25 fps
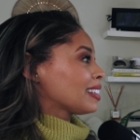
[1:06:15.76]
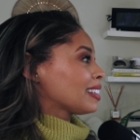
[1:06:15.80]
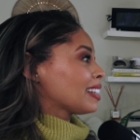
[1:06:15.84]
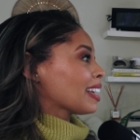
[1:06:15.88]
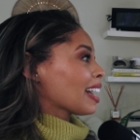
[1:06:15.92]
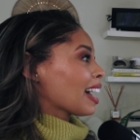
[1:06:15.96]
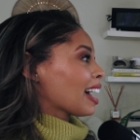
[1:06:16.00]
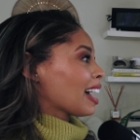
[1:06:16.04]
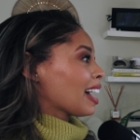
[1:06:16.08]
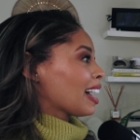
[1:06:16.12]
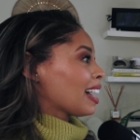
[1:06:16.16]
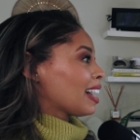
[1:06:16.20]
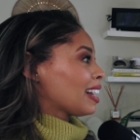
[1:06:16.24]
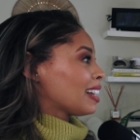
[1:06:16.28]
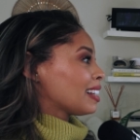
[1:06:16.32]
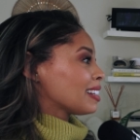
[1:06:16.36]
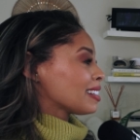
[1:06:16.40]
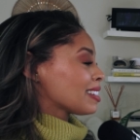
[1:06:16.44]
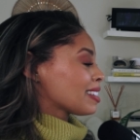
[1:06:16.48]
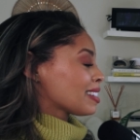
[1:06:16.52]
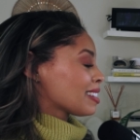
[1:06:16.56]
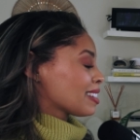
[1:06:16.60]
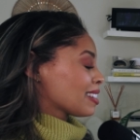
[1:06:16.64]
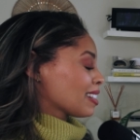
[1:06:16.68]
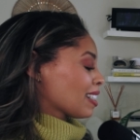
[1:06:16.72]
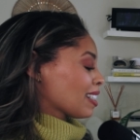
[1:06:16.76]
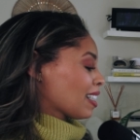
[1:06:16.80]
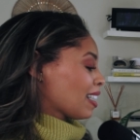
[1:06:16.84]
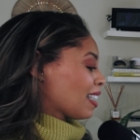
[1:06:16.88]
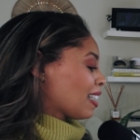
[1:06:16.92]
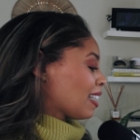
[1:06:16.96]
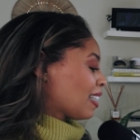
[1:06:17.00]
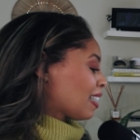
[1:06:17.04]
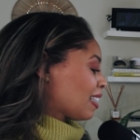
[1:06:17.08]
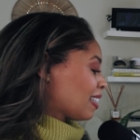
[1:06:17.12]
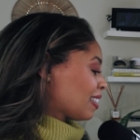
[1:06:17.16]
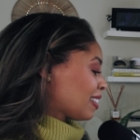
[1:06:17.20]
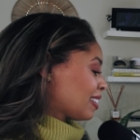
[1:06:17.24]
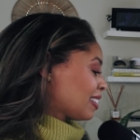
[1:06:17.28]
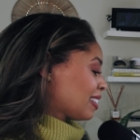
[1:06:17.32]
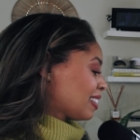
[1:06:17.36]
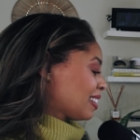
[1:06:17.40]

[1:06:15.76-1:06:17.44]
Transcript: Yes. Oh